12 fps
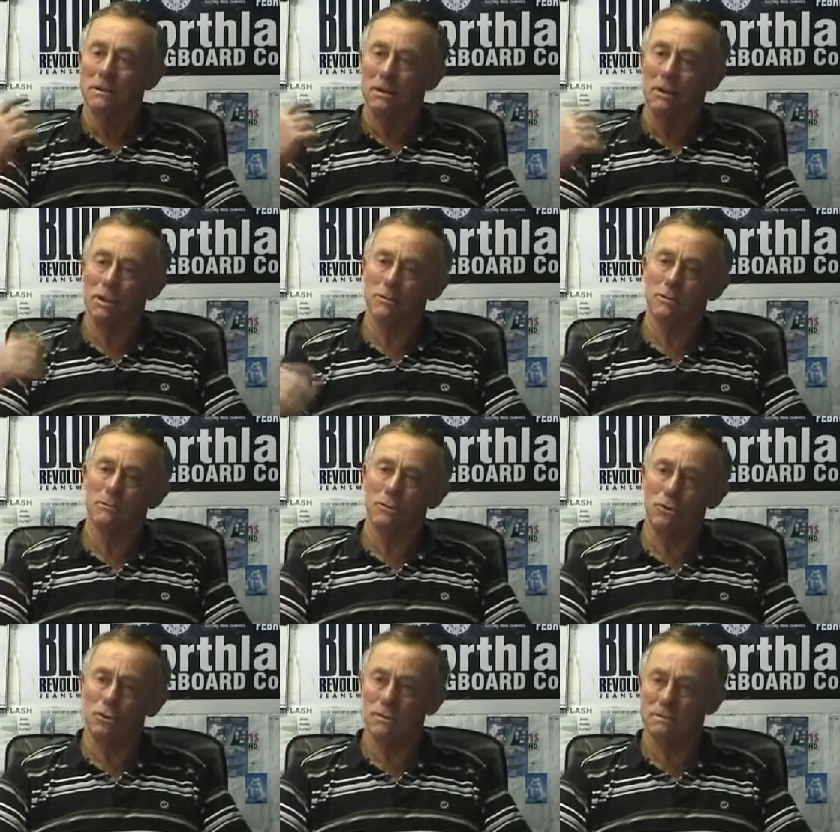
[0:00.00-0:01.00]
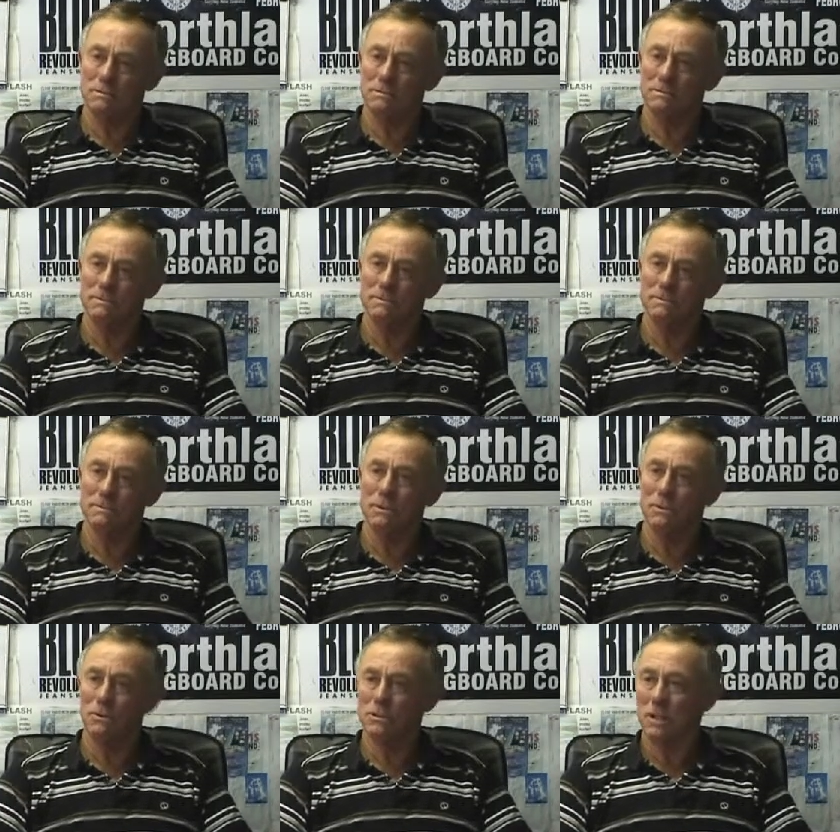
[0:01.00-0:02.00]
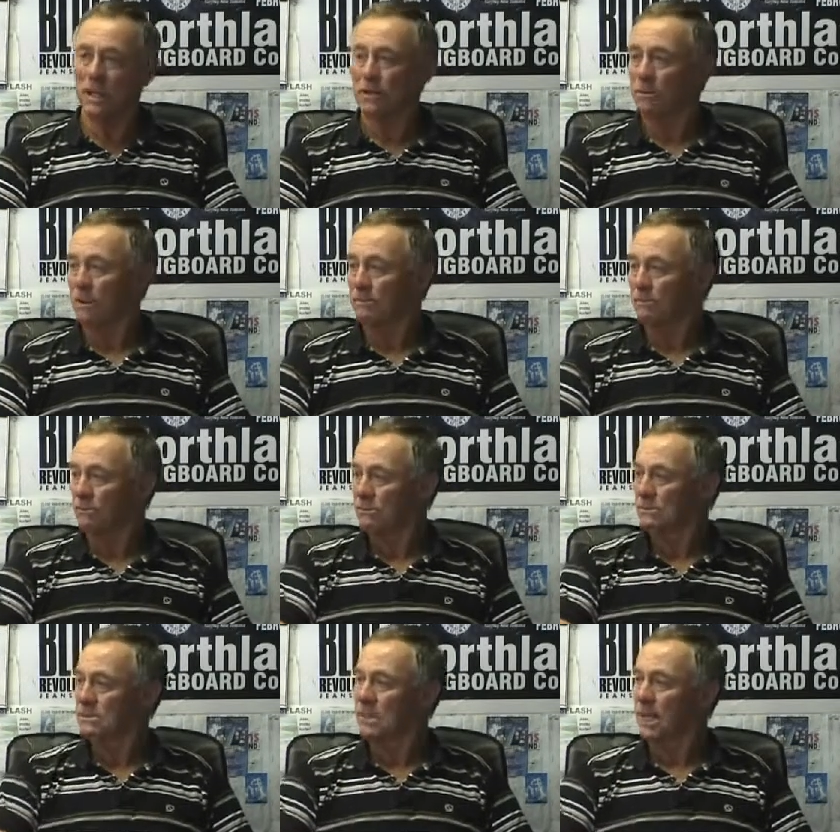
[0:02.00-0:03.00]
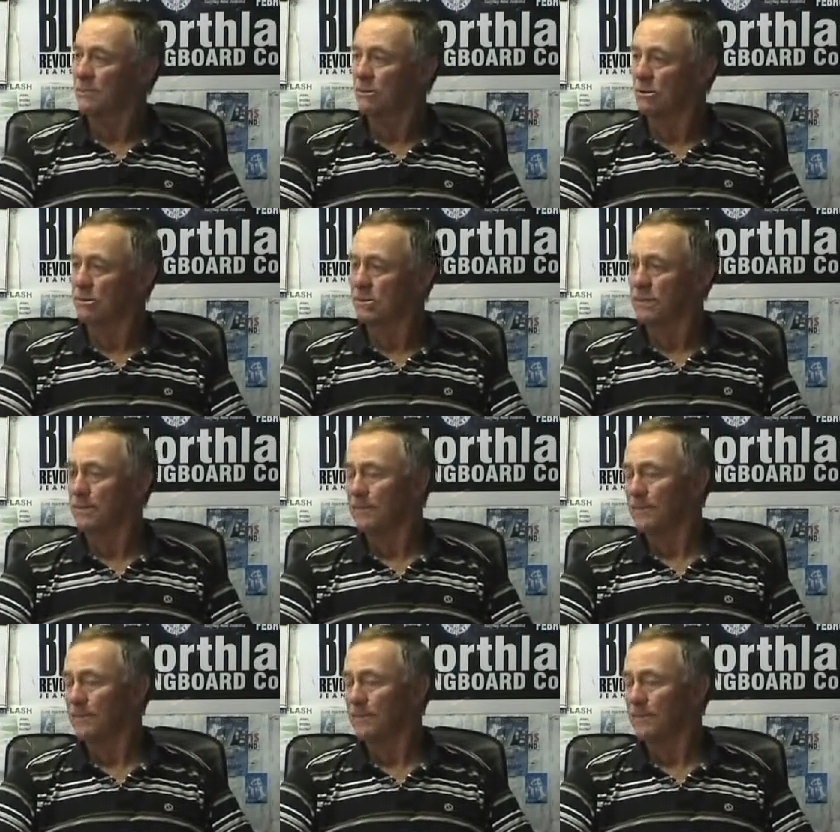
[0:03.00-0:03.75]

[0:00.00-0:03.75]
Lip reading: I lost my board, and of course the leg rope snapped on me.